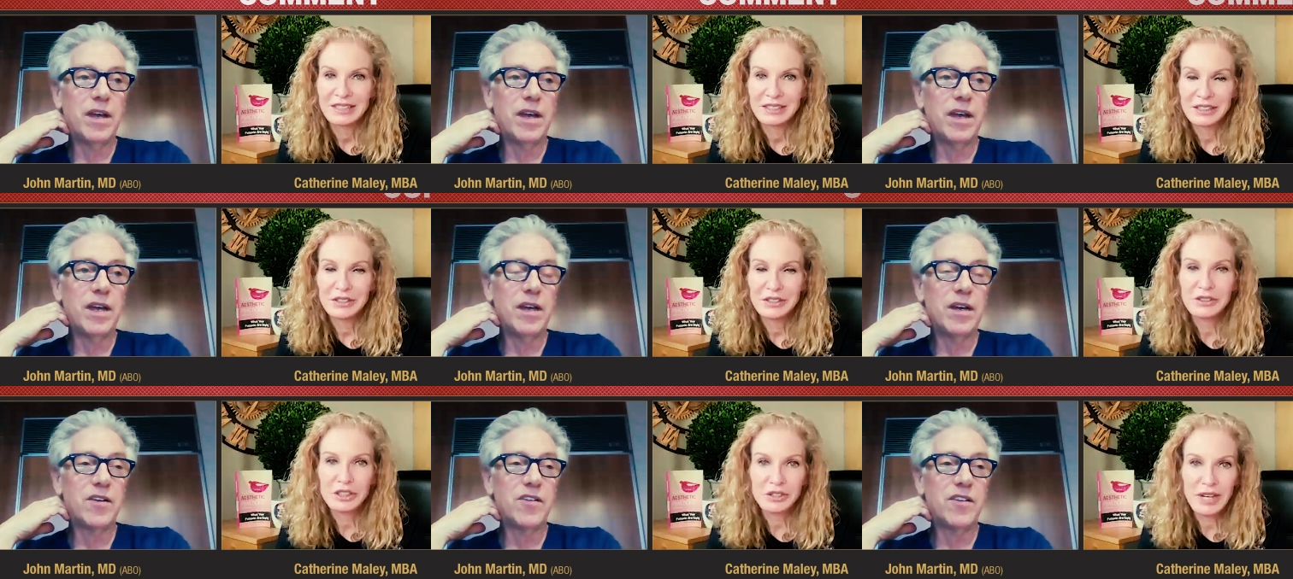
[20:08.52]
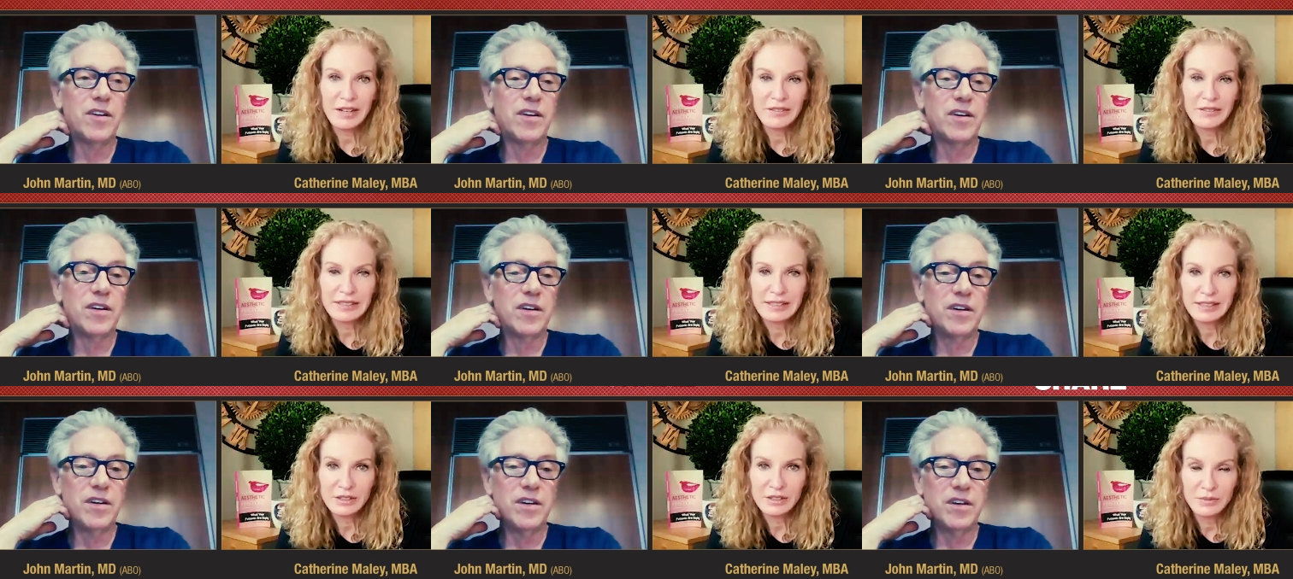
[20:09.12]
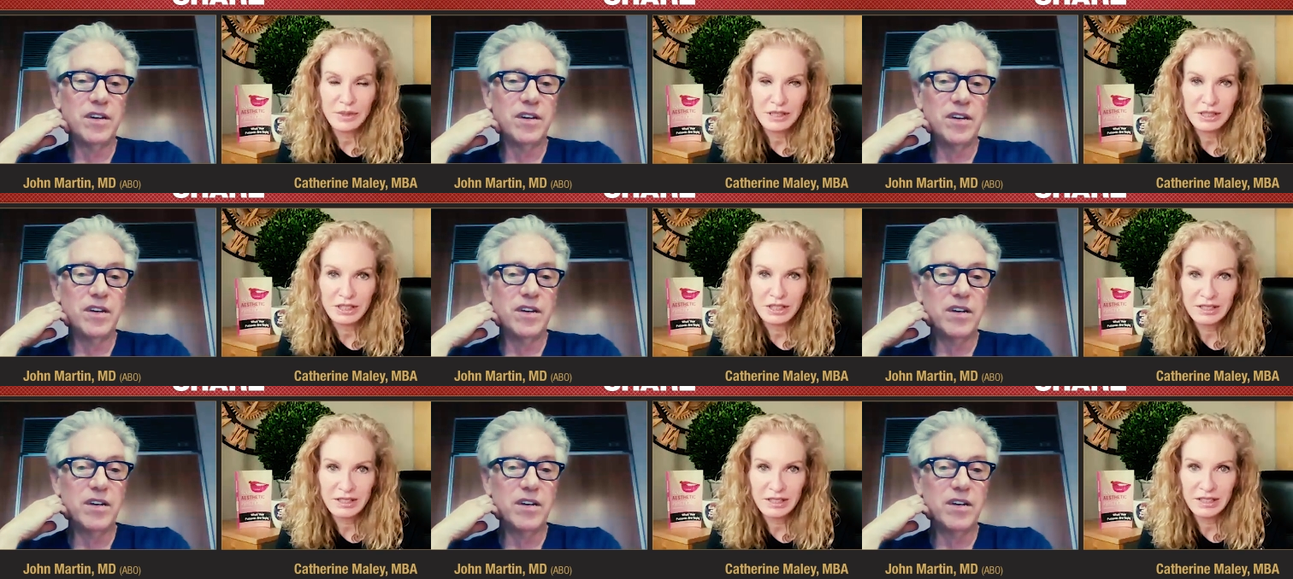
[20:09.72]
Speaker 1: Do you travel as
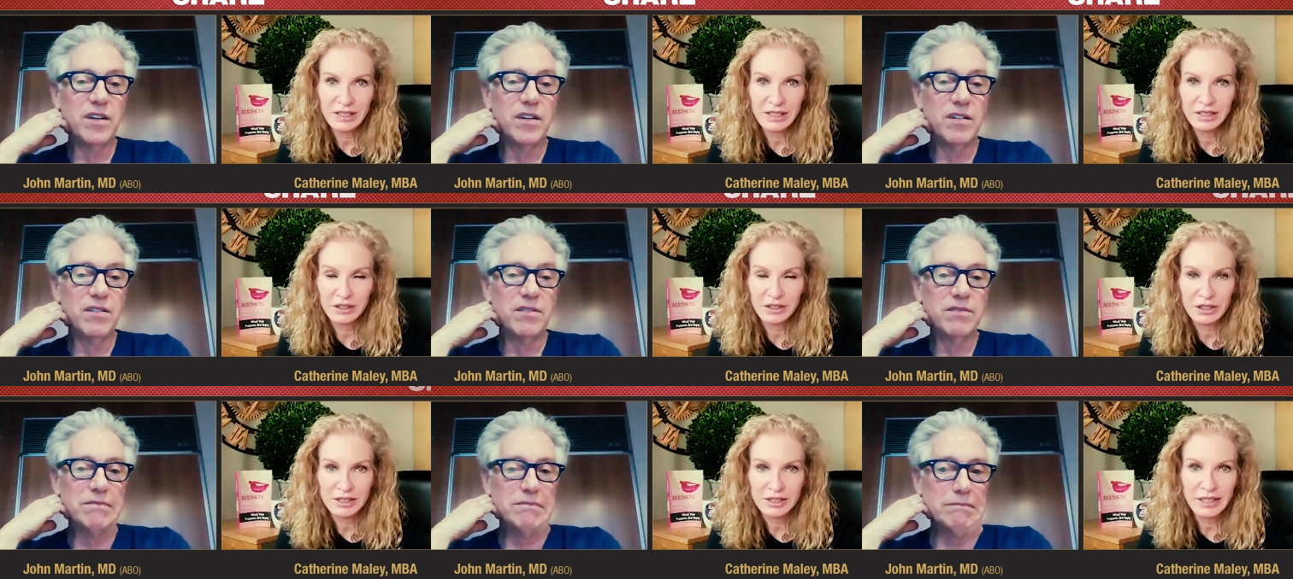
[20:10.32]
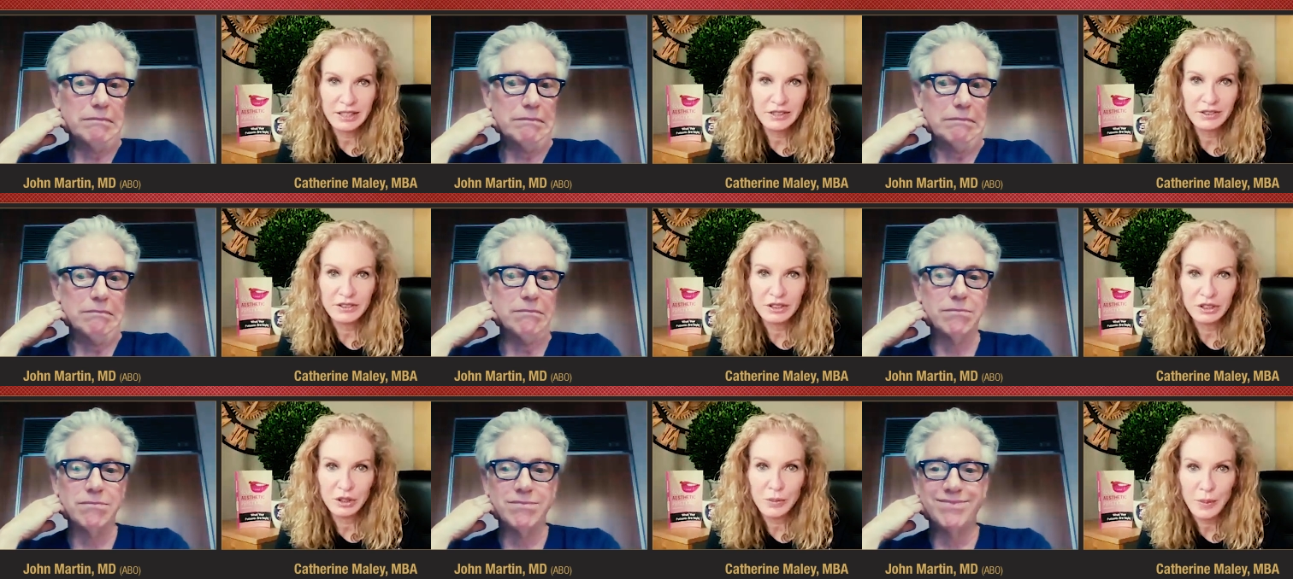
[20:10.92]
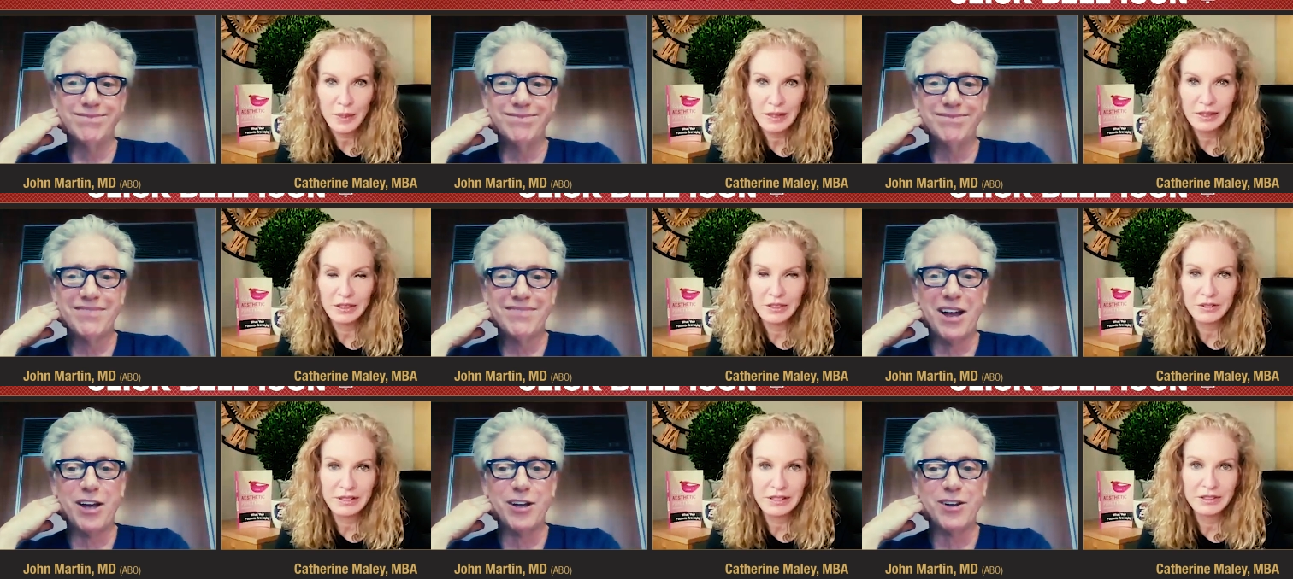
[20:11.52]
much as it looks like you do?
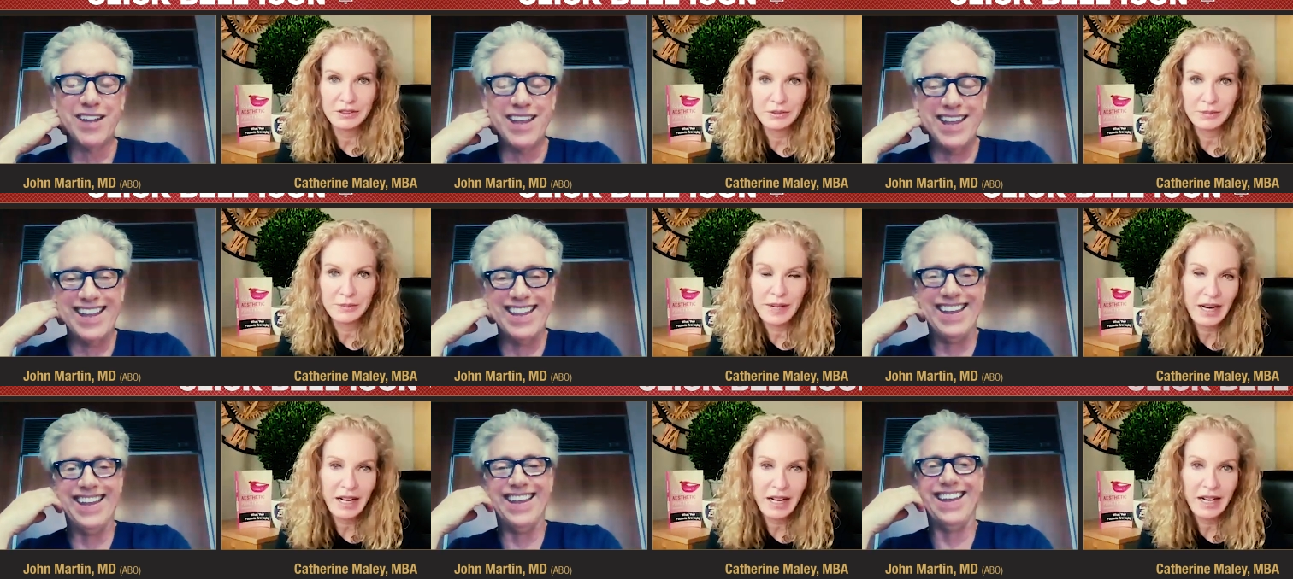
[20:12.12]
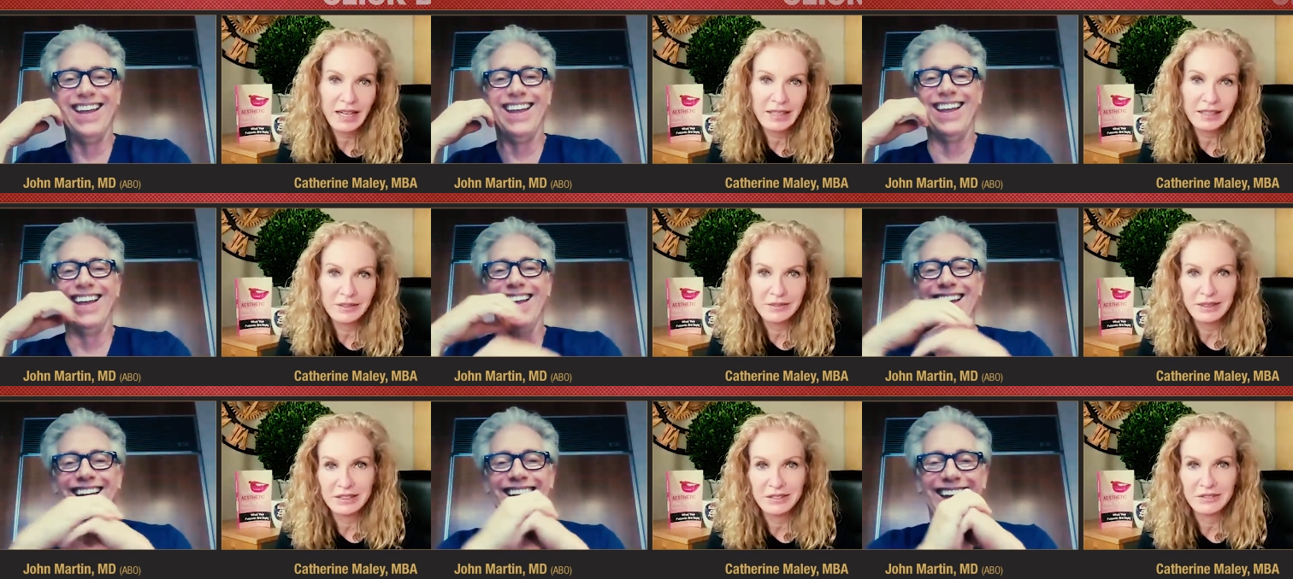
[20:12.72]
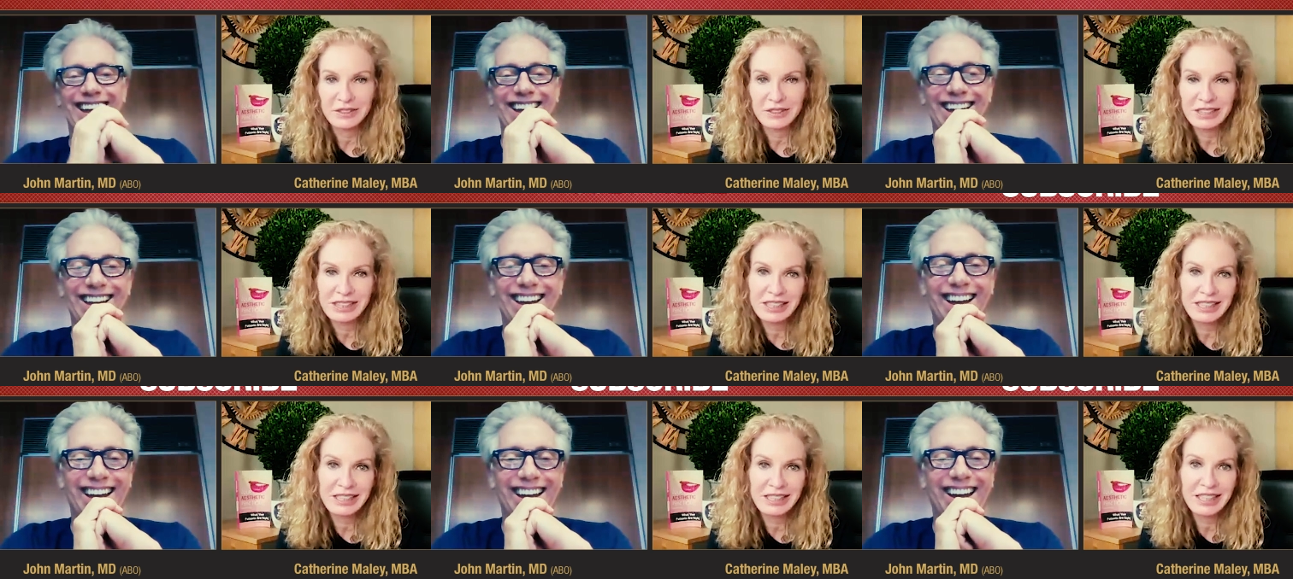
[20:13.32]
Like you're in Dubai and West
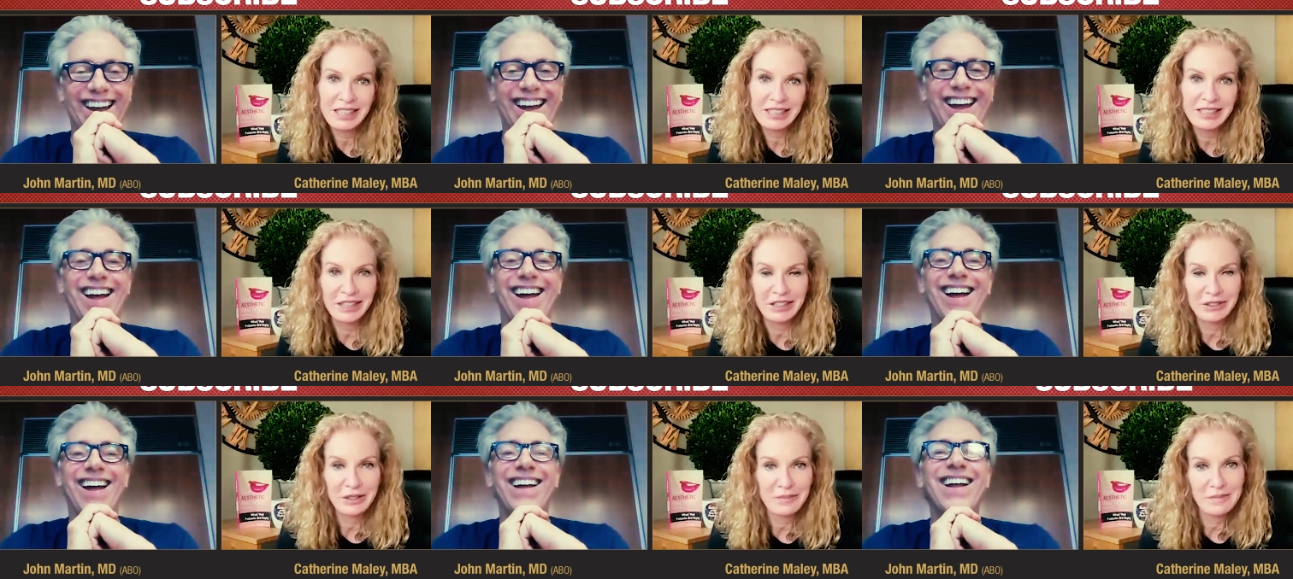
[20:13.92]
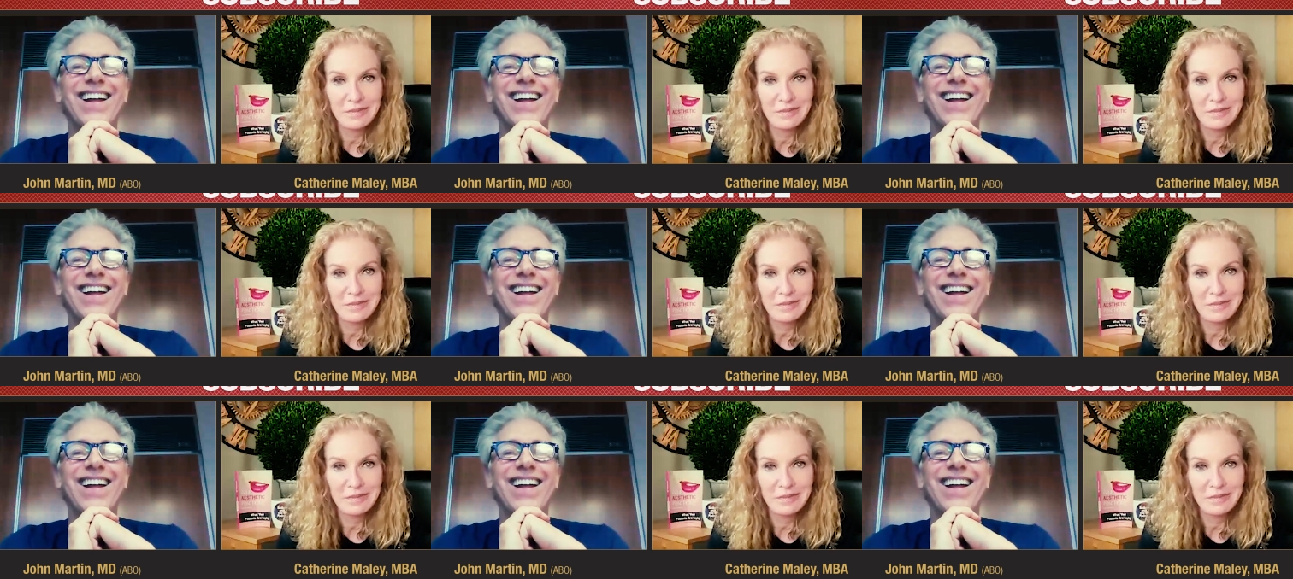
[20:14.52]
Virginia, then you're in